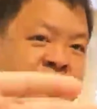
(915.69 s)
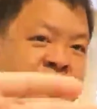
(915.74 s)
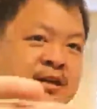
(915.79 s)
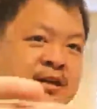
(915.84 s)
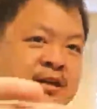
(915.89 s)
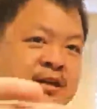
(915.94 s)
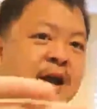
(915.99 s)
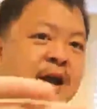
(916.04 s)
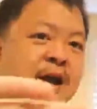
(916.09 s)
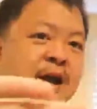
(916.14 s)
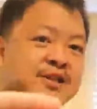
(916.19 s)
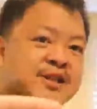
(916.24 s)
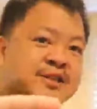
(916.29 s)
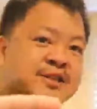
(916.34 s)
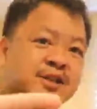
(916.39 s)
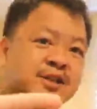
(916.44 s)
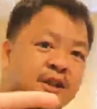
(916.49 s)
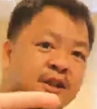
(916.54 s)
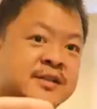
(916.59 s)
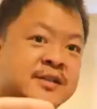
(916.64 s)
imagine it's
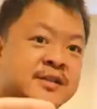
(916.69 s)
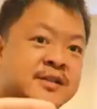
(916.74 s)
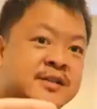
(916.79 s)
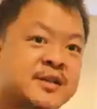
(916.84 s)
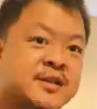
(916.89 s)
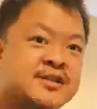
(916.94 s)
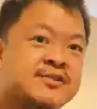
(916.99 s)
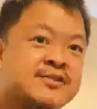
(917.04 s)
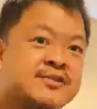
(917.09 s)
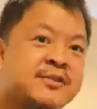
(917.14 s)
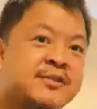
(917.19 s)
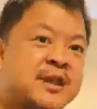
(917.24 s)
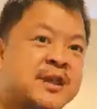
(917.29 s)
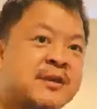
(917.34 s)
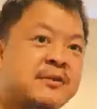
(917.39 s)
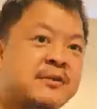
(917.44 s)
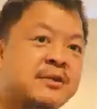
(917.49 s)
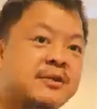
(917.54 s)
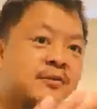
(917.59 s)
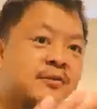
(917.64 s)
going to look,
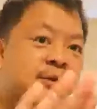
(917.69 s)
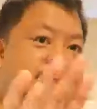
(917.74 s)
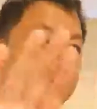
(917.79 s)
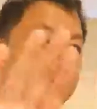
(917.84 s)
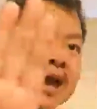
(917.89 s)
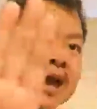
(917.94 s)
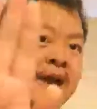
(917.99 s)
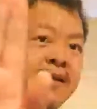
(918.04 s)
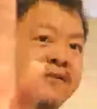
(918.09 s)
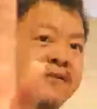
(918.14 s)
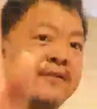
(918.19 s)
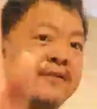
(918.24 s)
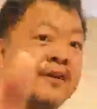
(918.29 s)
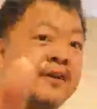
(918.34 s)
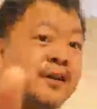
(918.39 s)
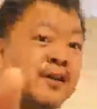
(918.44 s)
we don't want to have